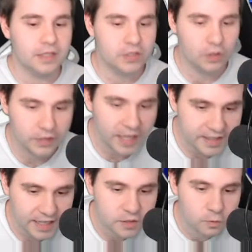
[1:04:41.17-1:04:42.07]
So
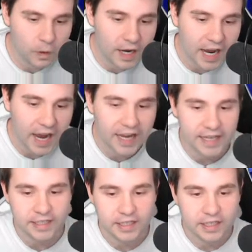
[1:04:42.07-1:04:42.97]
that's
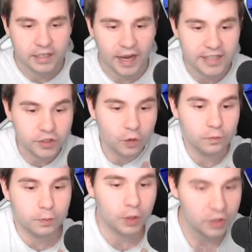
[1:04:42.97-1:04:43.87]
why I
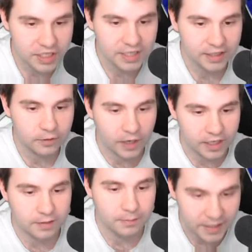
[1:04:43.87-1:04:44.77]
don't personally
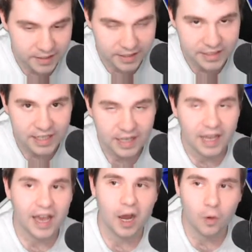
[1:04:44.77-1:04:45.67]
recommend it.
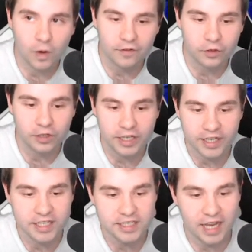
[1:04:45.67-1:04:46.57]
However, it
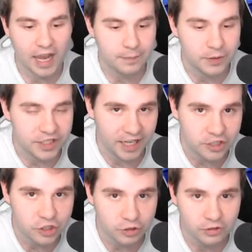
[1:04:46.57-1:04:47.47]
is a
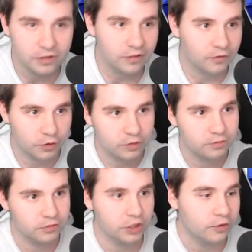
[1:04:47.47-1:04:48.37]
potential
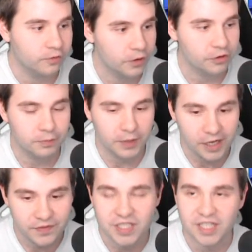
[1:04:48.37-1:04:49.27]
for, further
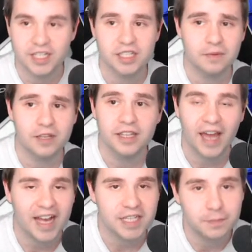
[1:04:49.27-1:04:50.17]
buffs. It
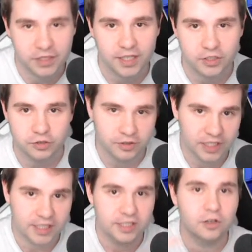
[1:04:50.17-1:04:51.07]
has potential.
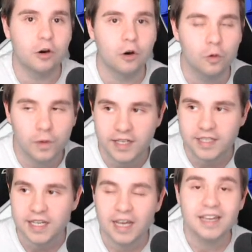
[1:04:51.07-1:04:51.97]
It can
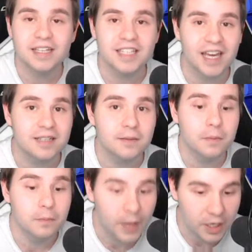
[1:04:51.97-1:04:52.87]
always get
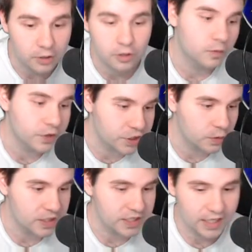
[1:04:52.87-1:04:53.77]
better, which is
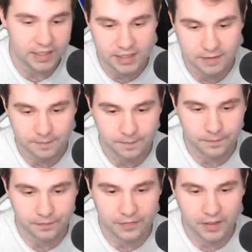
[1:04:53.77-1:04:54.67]
always nice.
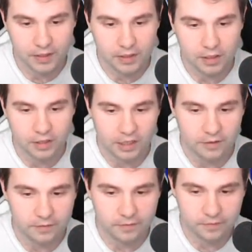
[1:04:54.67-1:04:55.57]
Okay.